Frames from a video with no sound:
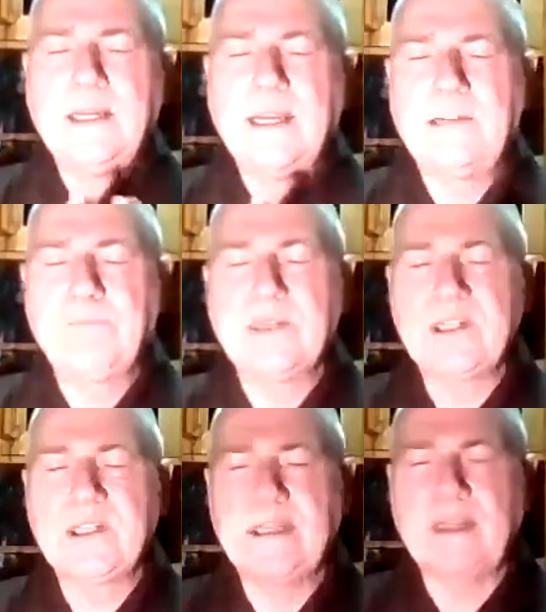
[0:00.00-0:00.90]
and
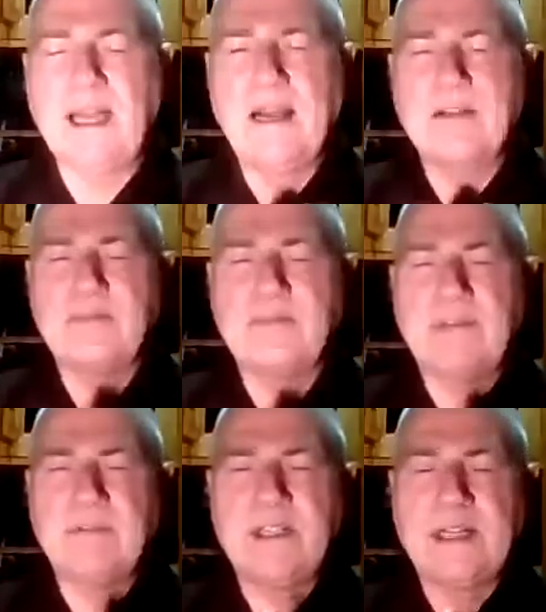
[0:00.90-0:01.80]
present clouds of
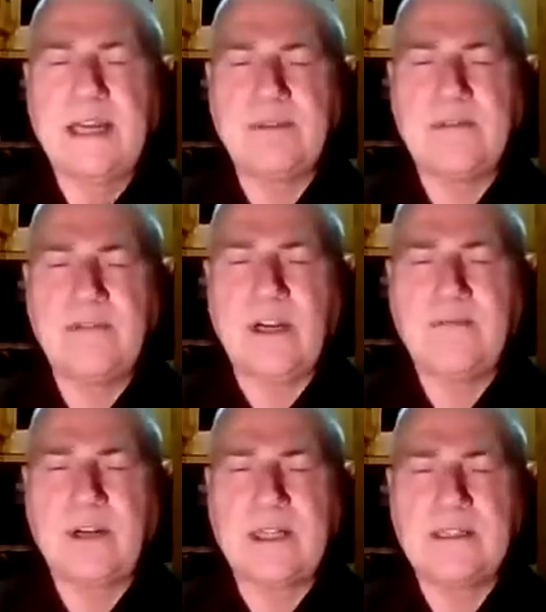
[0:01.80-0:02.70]
every types of
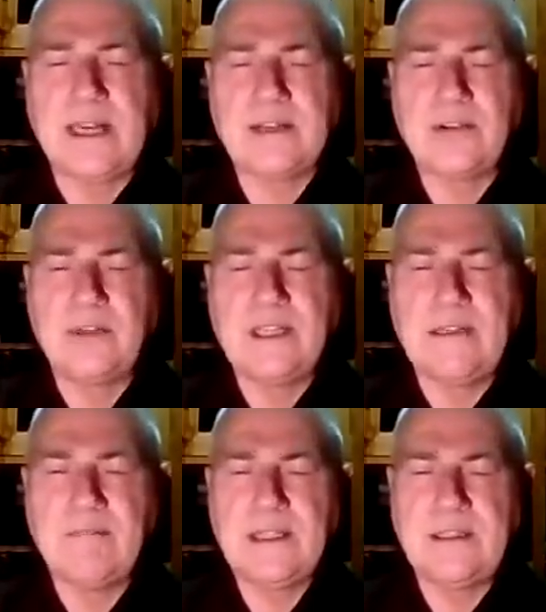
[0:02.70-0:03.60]
offerings, actual
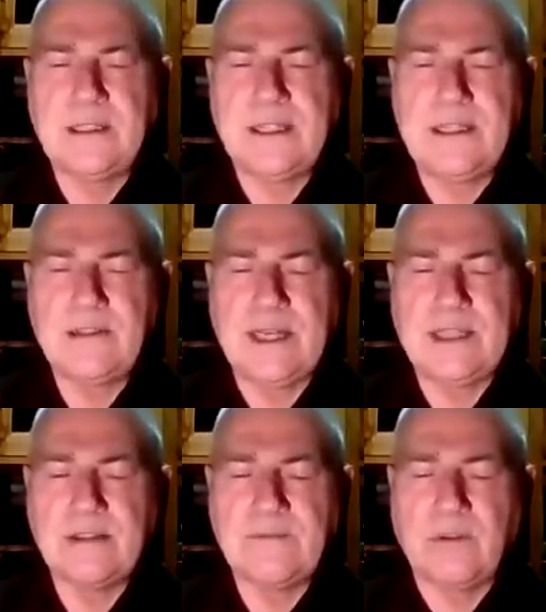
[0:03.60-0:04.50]
and mentally
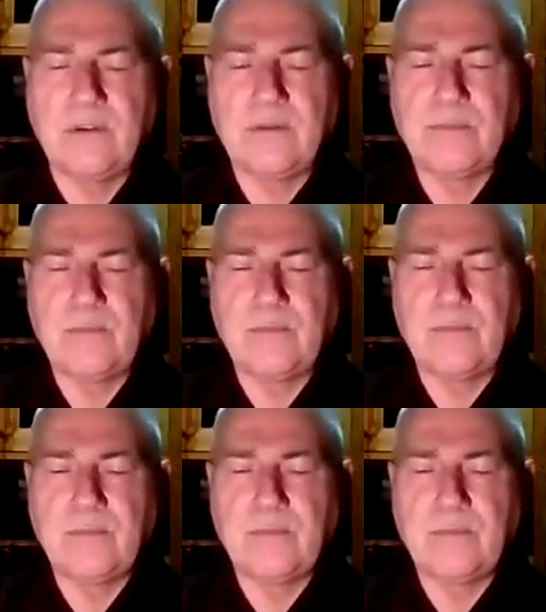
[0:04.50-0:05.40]
transformed.
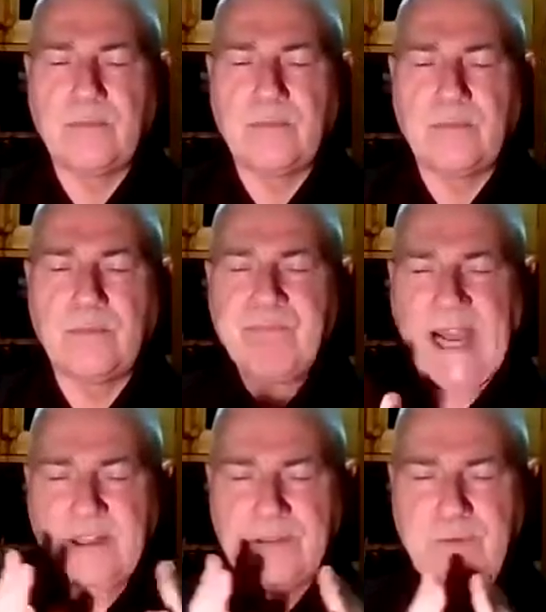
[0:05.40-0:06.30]
I
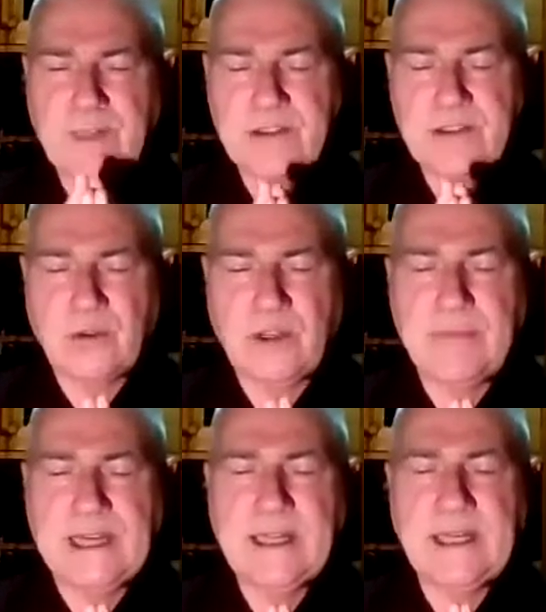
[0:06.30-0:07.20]
confess all of my
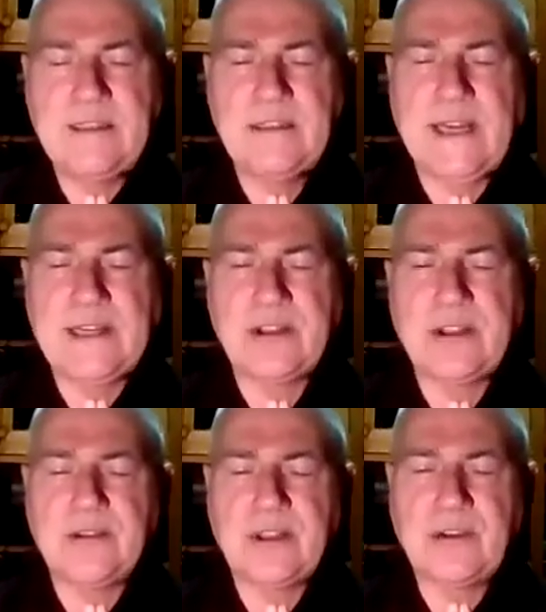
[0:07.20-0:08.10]
negative
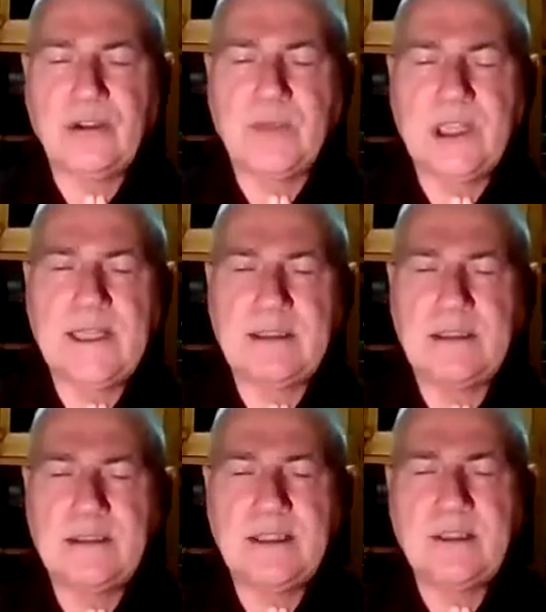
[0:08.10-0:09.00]
actions
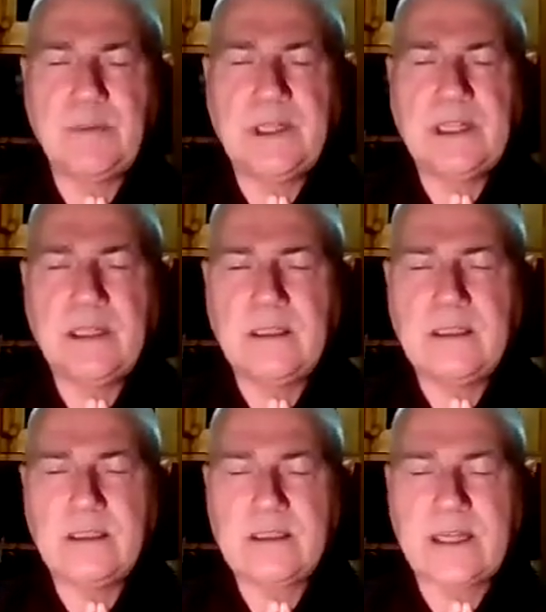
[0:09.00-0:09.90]
accumulated since
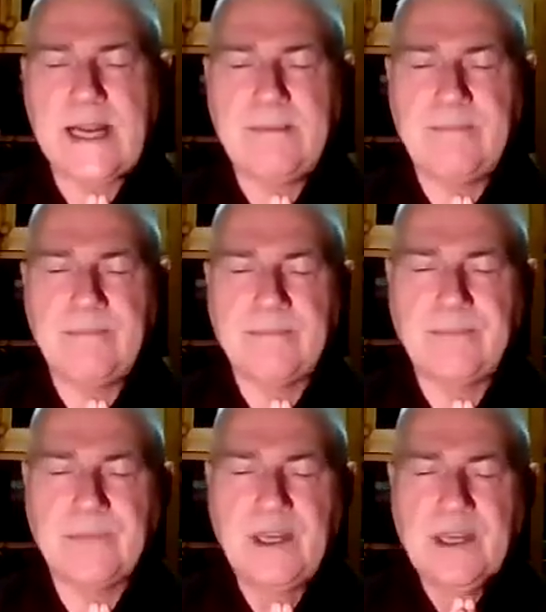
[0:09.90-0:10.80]
beginningless time,
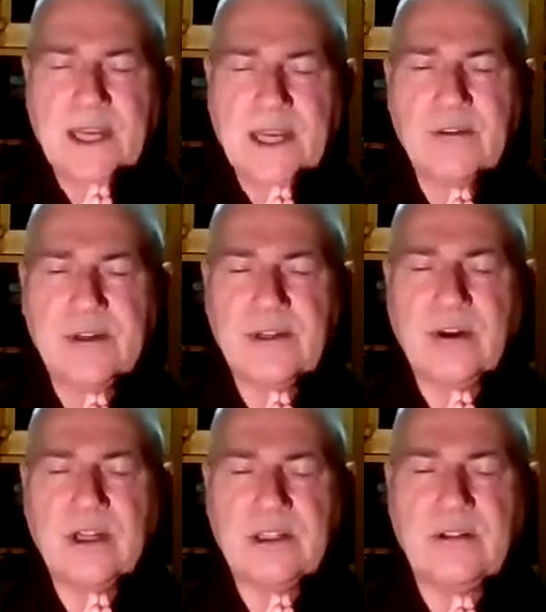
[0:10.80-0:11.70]
and
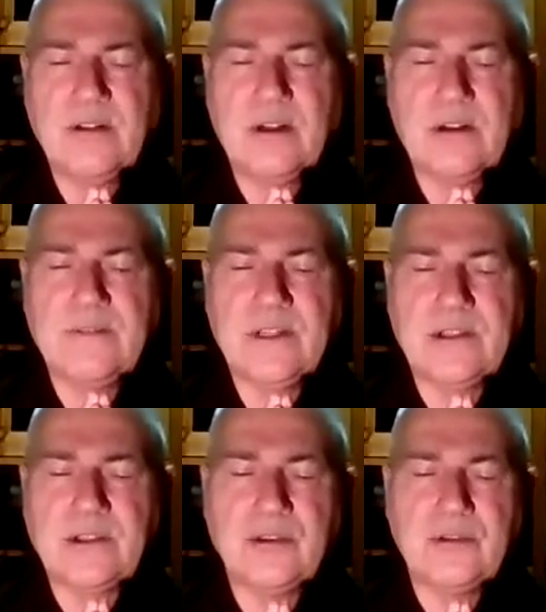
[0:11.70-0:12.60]
rejoice in all the
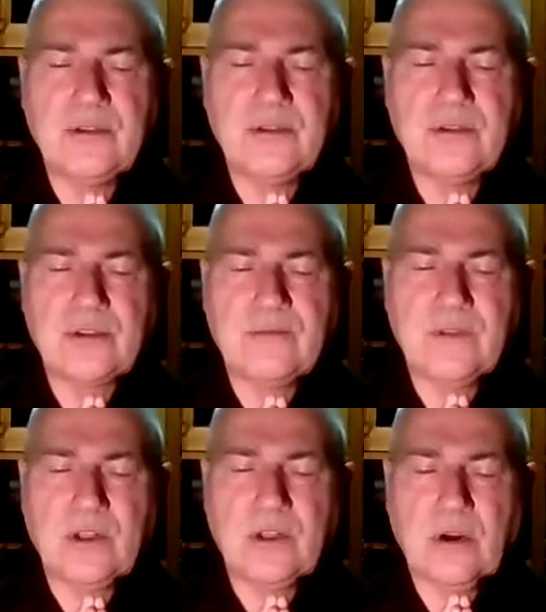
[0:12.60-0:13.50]
virtues of all
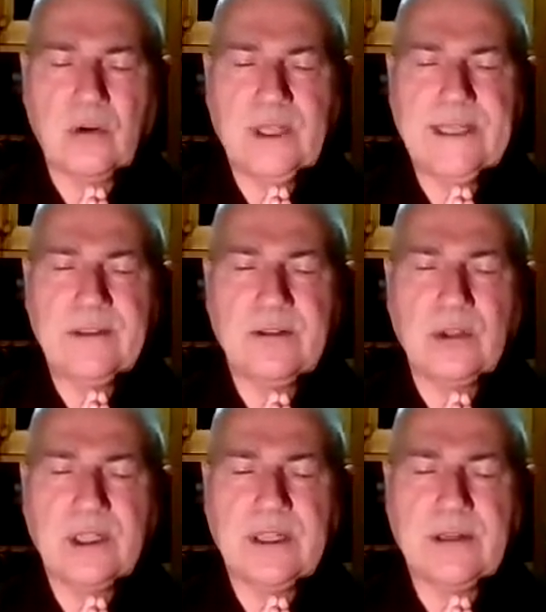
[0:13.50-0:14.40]
holy and
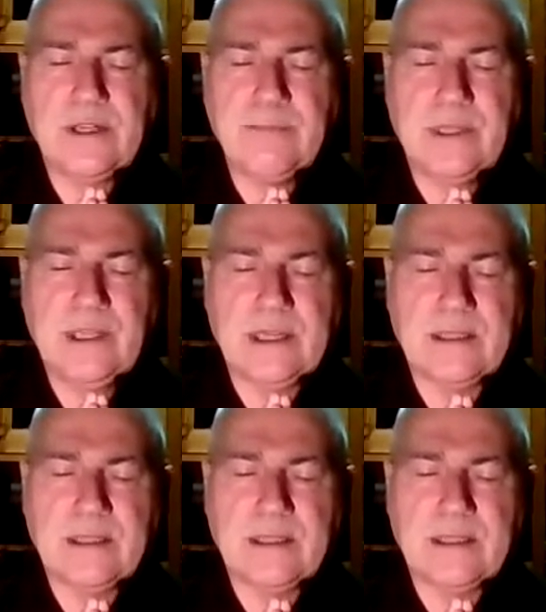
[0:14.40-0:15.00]
ordinary beings.